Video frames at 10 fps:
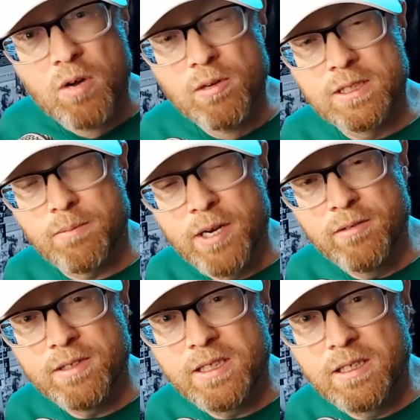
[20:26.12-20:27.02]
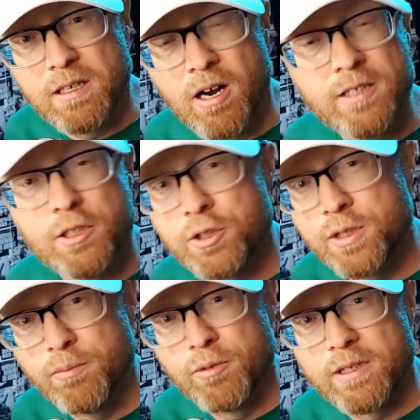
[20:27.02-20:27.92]
was apparently on the
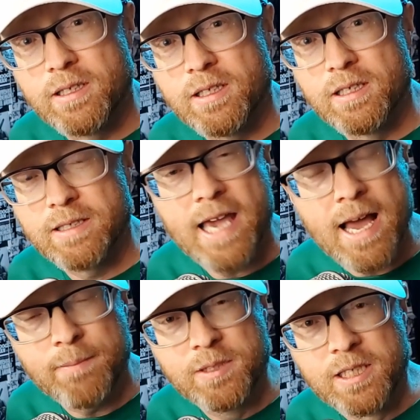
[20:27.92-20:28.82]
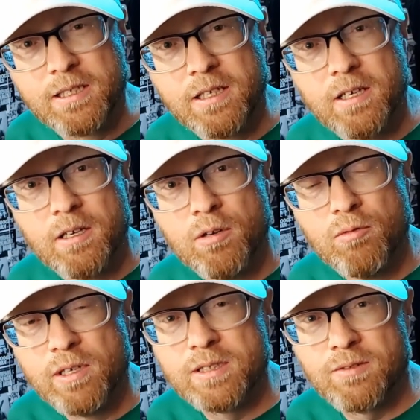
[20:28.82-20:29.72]
ship with the captain who
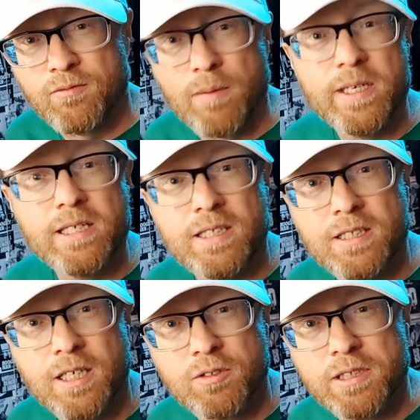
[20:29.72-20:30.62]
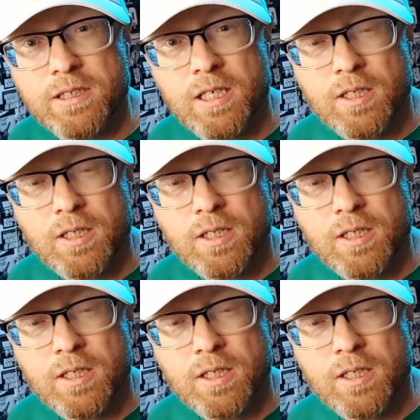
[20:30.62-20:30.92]
was from the 1800s.